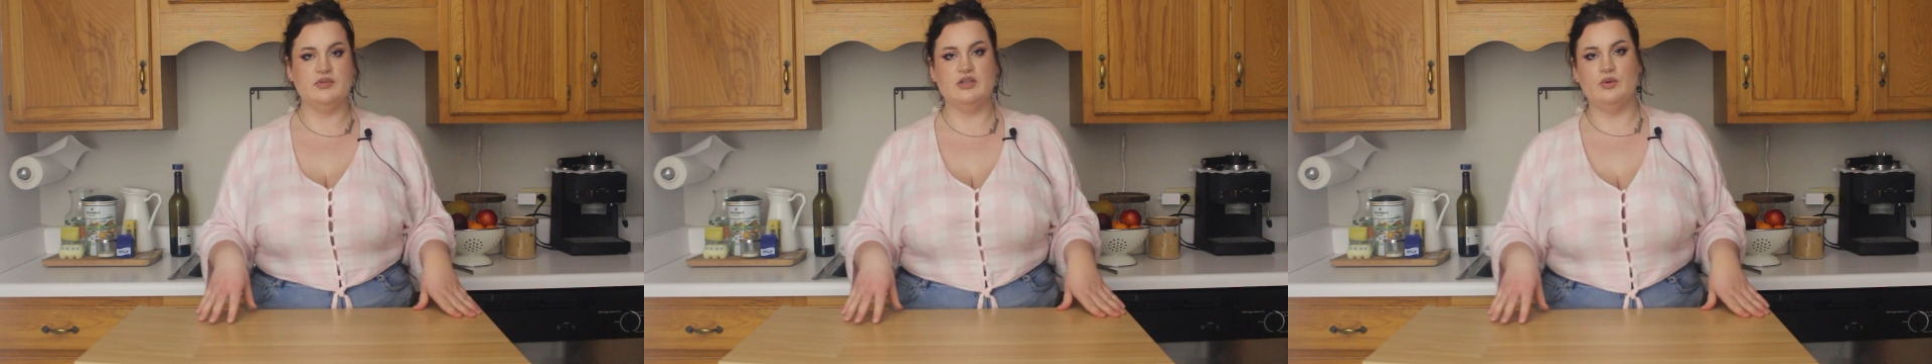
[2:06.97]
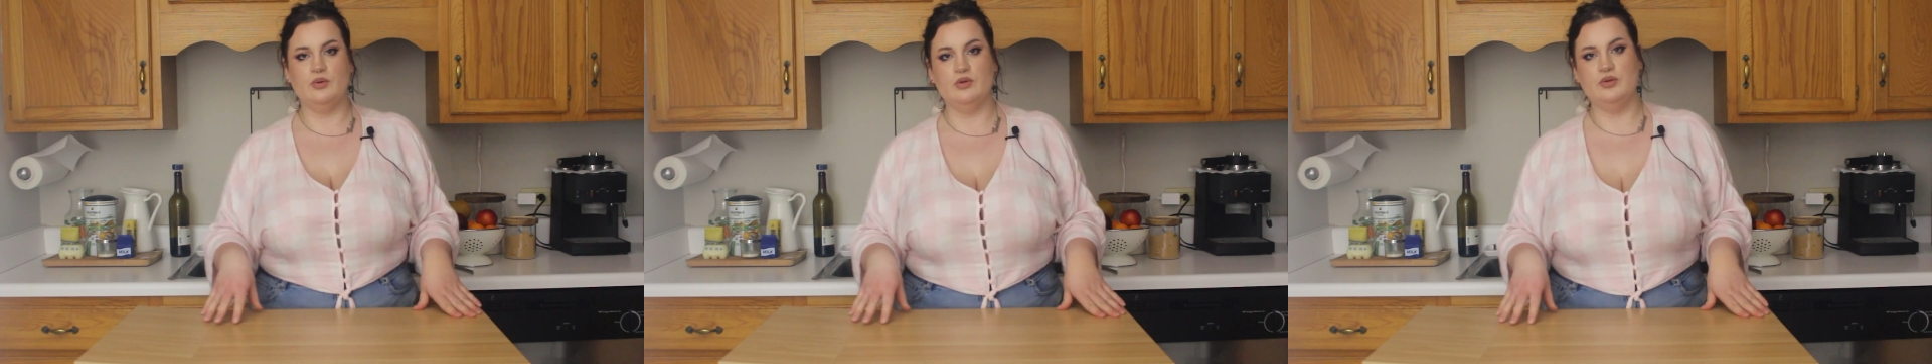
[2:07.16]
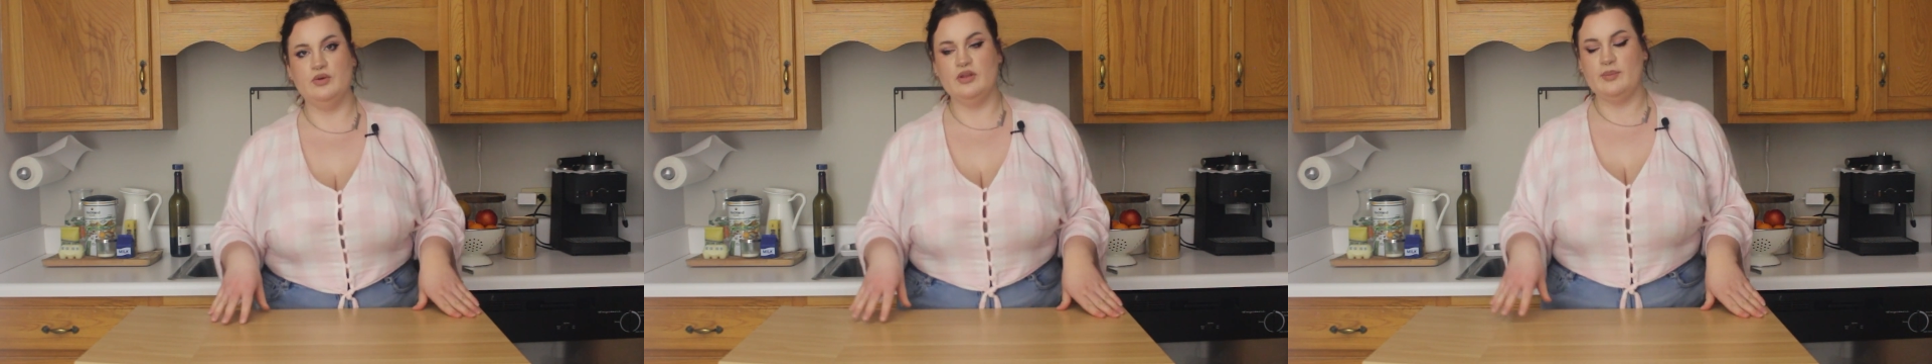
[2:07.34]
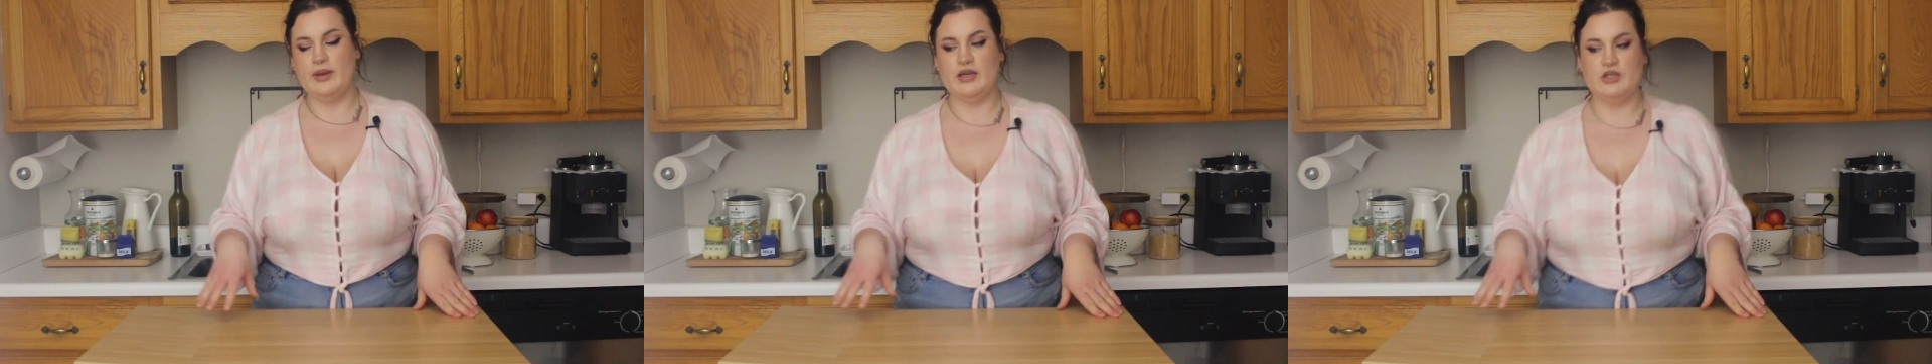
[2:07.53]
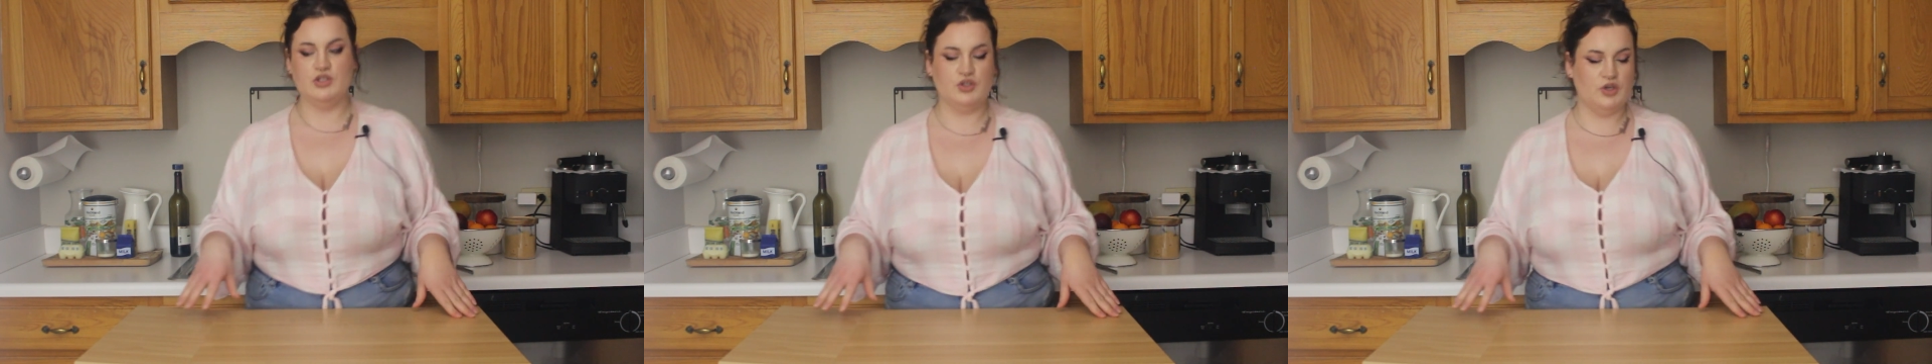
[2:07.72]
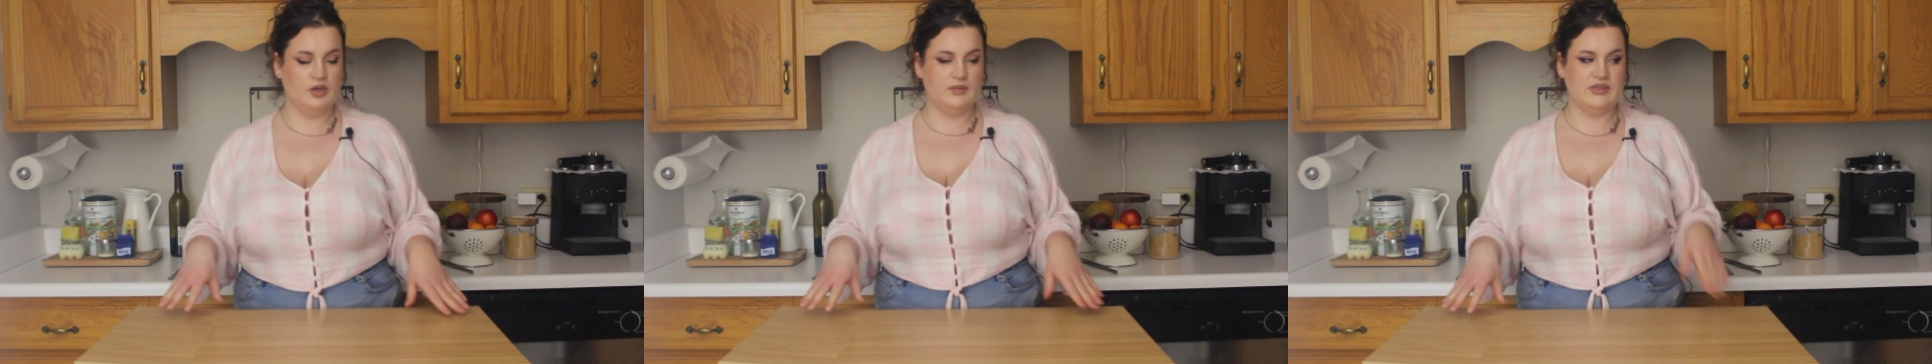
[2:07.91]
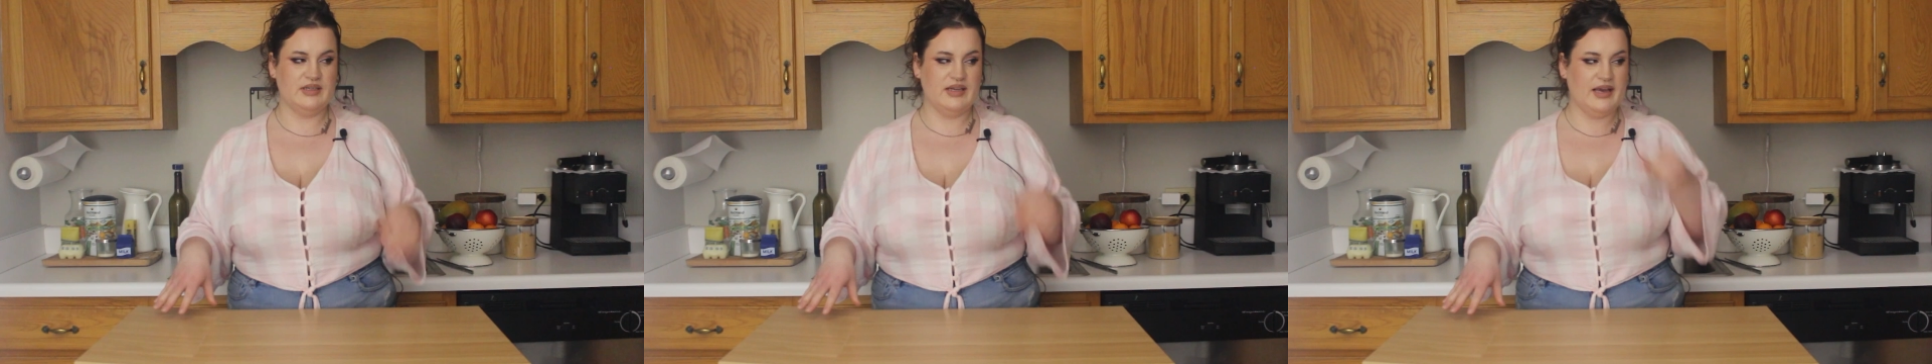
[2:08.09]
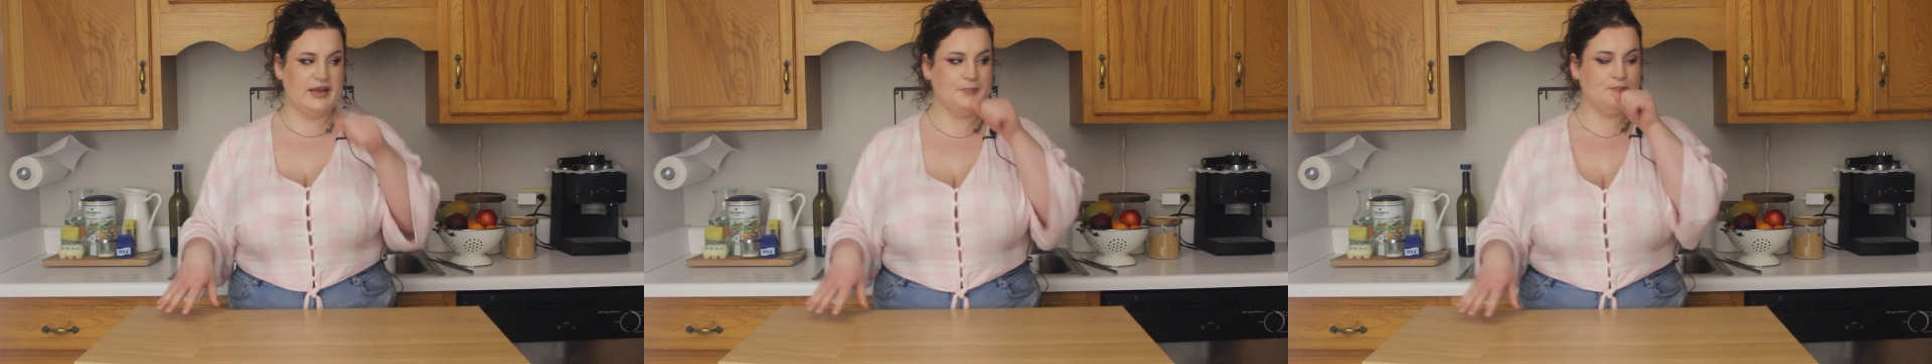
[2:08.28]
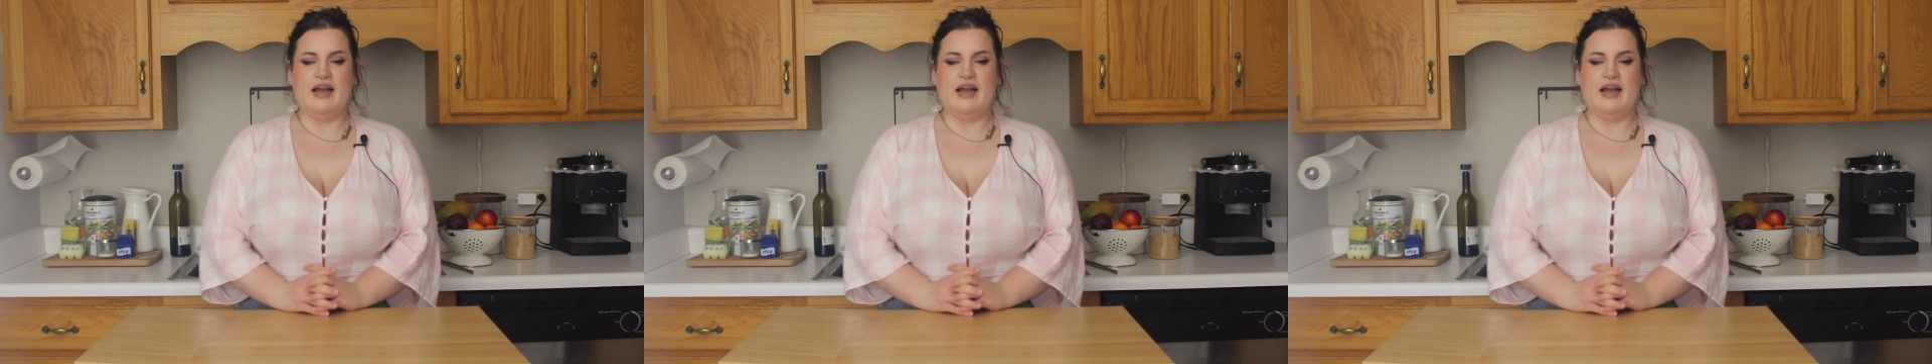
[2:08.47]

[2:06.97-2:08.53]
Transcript: so we're doing the pastry cream today.